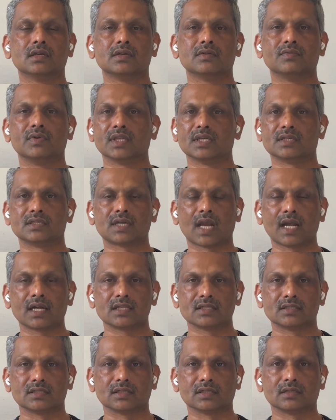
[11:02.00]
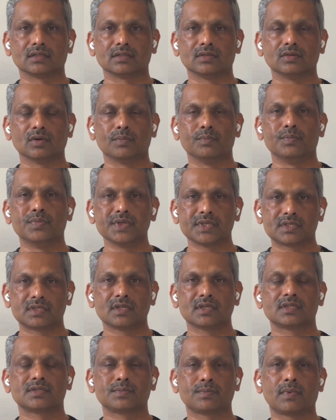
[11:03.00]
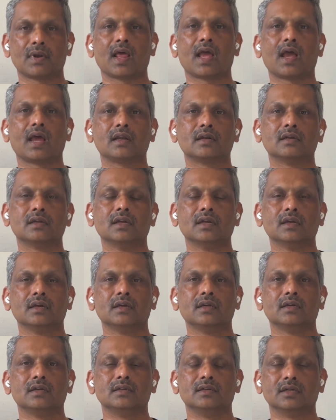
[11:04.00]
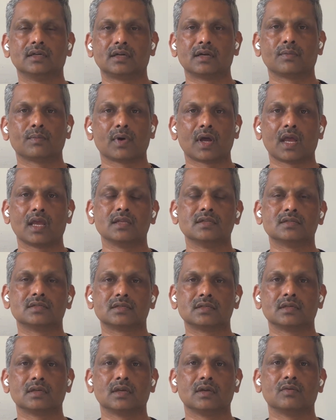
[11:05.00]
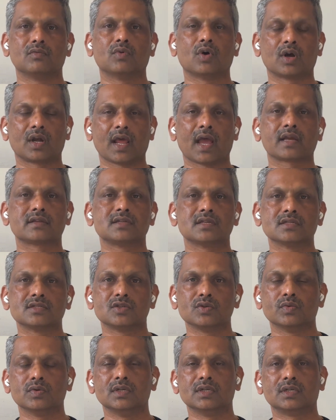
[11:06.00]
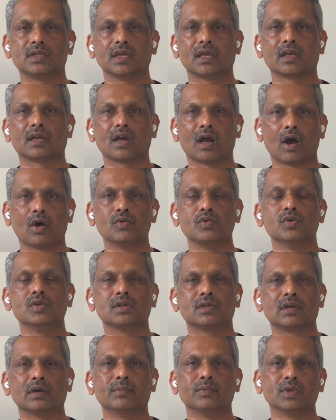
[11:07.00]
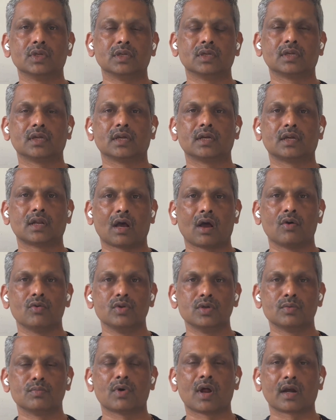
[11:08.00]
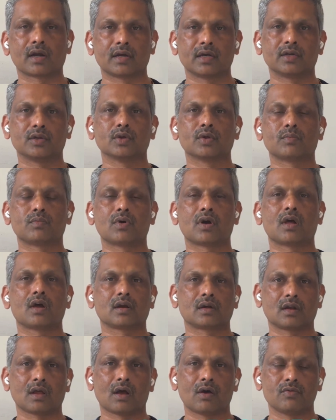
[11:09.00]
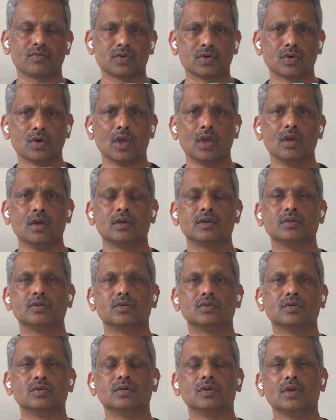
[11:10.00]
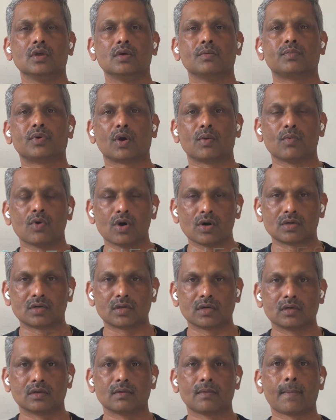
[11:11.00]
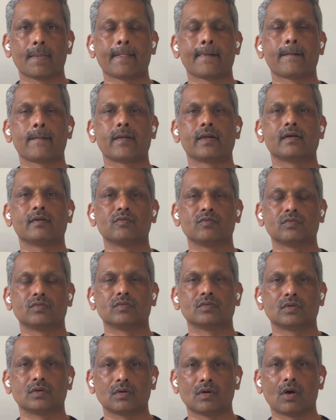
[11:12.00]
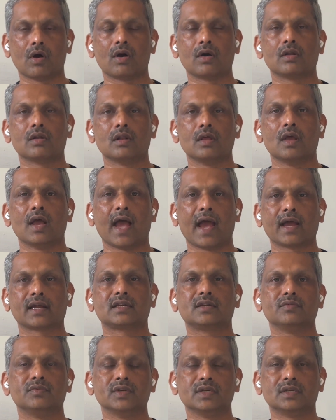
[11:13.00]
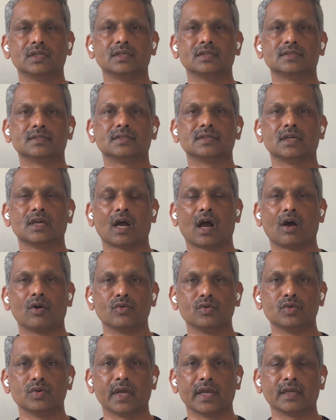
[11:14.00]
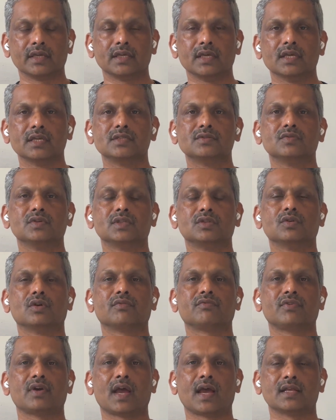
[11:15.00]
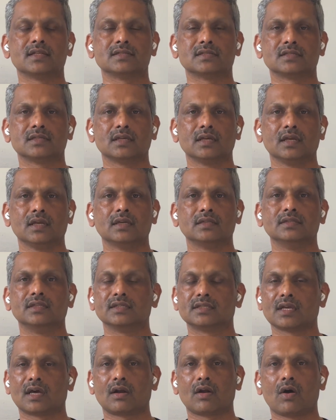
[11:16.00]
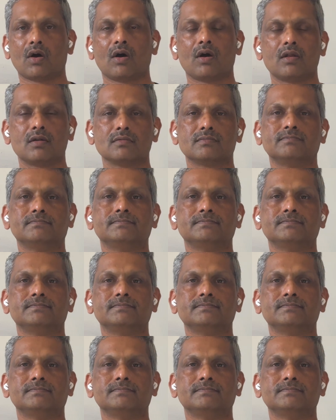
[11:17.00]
very strategic. Your business plan determines what actions you will take, how you will communicate, how you will market your product, how will you promote all activities, how you engage with your fans. These are all